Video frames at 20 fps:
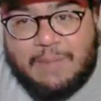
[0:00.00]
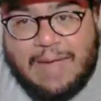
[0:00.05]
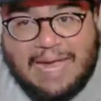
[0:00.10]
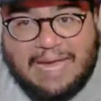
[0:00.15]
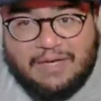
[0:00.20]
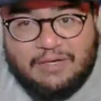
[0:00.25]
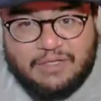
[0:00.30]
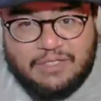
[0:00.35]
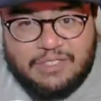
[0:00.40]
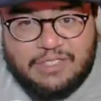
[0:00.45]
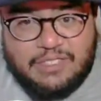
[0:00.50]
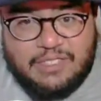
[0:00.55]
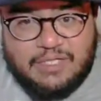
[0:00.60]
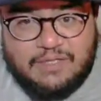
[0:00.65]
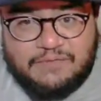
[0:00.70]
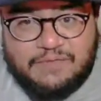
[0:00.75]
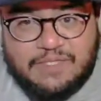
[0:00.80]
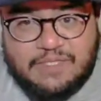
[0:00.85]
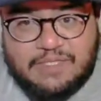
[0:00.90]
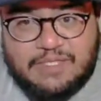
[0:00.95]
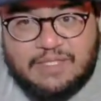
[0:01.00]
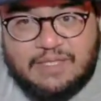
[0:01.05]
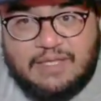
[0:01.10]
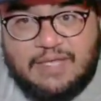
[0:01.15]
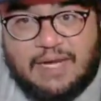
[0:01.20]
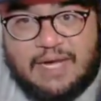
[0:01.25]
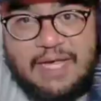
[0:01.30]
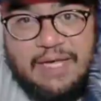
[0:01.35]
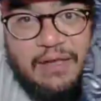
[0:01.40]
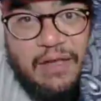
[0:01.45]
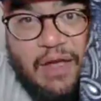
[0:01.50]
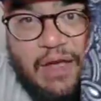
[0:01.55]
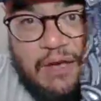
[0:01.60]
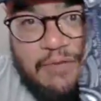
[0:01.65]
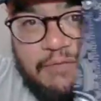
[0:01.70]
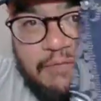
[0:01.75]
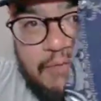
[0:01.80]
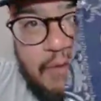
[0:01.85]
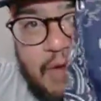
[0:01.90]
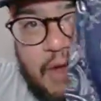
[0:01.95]
handkerchiefs that I got
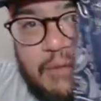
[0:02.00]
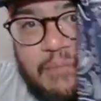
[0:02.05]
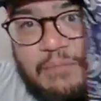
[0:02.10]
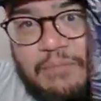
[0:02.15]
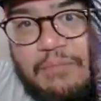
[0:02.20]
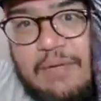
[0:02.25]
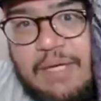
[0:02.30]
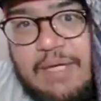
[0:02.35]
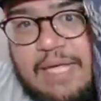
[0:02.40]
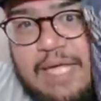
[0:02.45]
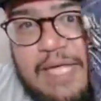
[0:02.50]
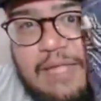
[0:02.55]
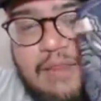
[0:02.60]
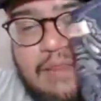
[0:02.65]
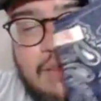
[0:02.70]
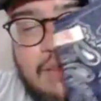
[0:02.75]
from, again,